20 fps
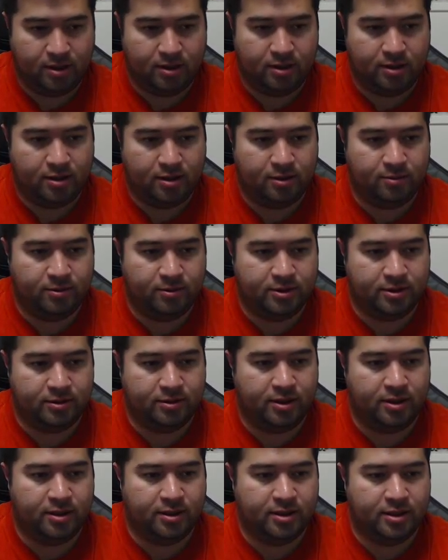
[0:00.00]
then we'll do
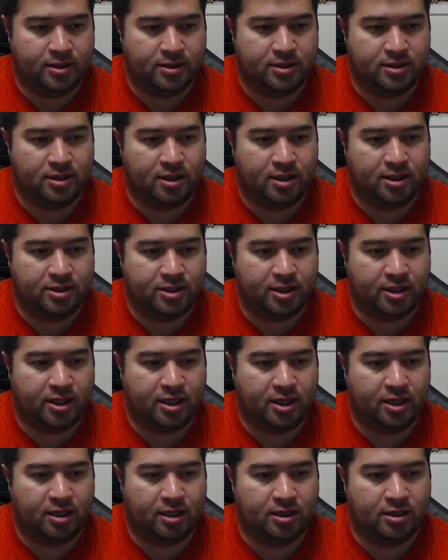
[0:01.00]
all this logic
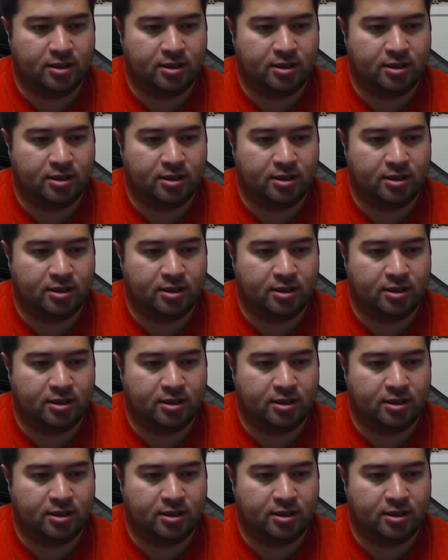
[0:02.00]
here.